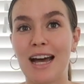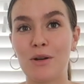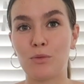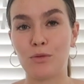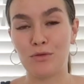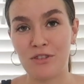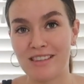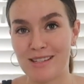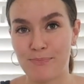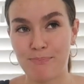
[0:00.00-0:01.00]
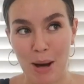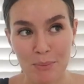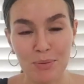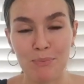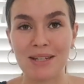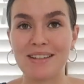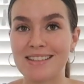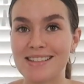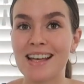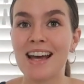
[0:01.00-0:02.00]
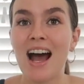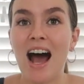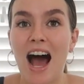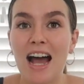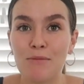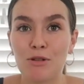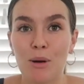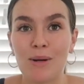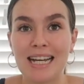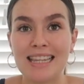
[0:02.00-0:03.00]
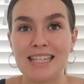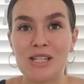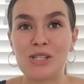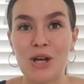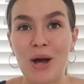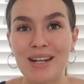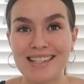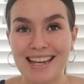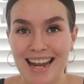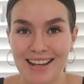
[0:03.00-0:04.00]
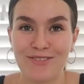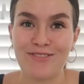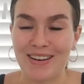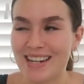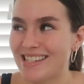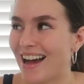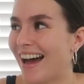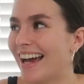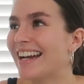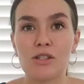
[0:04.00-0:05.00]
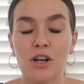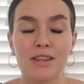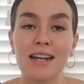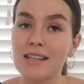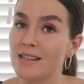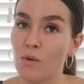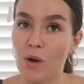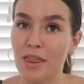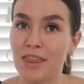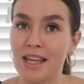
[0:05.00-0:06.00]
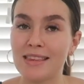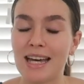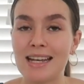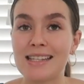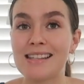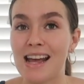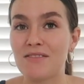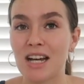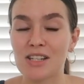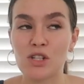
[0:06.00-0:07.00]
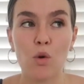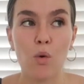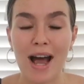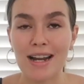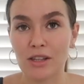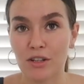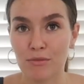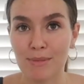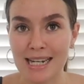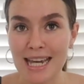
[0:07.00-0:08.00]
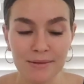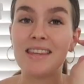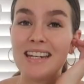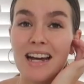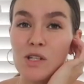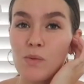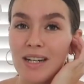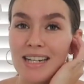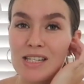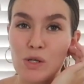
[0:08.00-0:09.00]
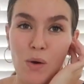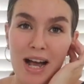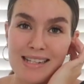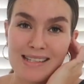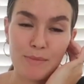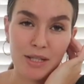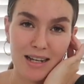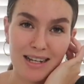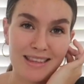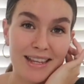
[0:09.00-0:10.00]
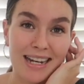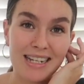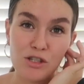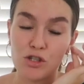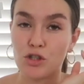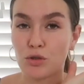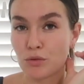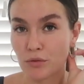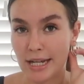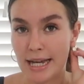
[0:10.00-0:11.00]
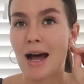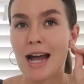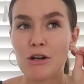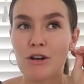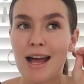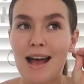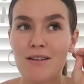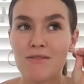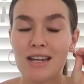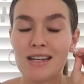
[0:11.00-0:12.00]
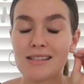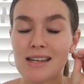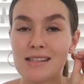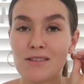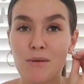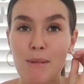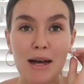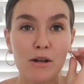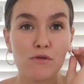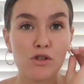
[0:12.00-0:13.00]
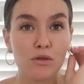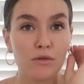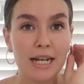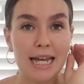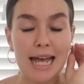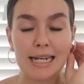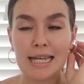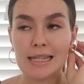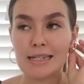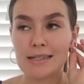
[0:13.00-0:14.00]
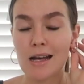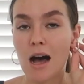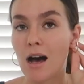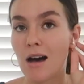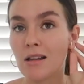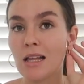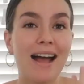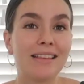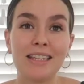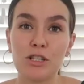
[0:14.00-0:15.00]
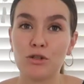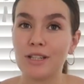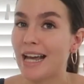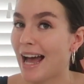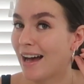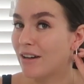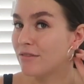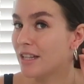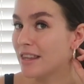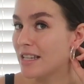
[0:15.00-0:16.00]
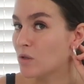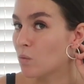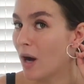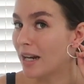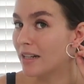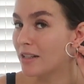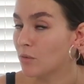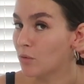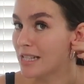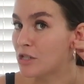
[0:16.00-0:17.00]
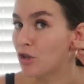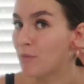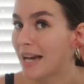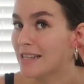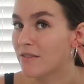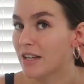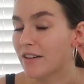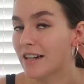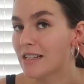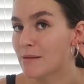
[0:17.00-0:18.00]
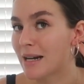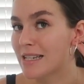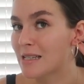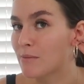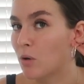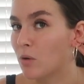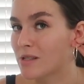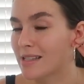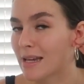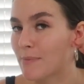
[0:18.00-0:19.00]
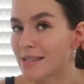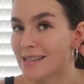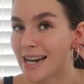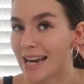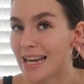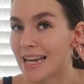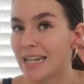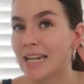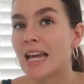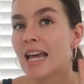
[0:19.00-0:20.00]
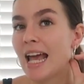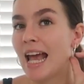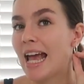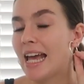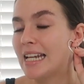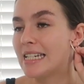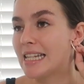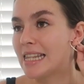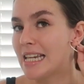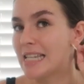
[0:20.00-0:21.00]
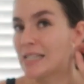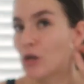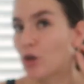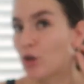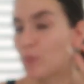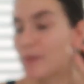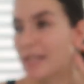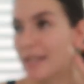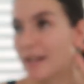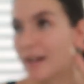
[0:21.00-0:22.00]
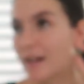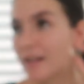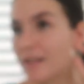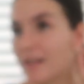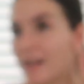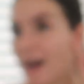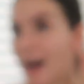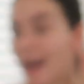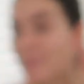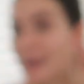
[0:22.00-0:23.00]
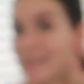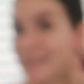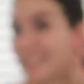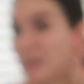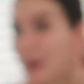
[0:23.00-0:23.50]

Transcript: that will fit this bump, because I'm growing and this skirt is getting very tight. So that is one thing that has saved us quite a lot of money. The next one is quite similar, and that is jewelry. I don't have an excessive amount of jewelry, and neither does Carl. I literally have these 2 pairs of earrings, my small sleepers stay in, and these hoops here I basically